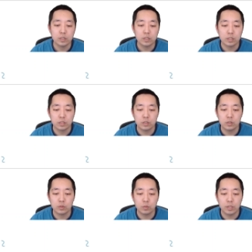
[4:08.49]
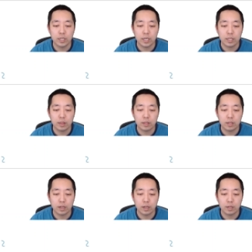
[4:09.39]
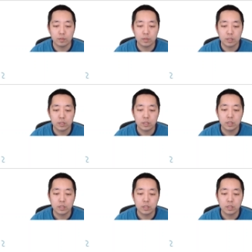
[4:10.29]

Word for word: So this is one eighth times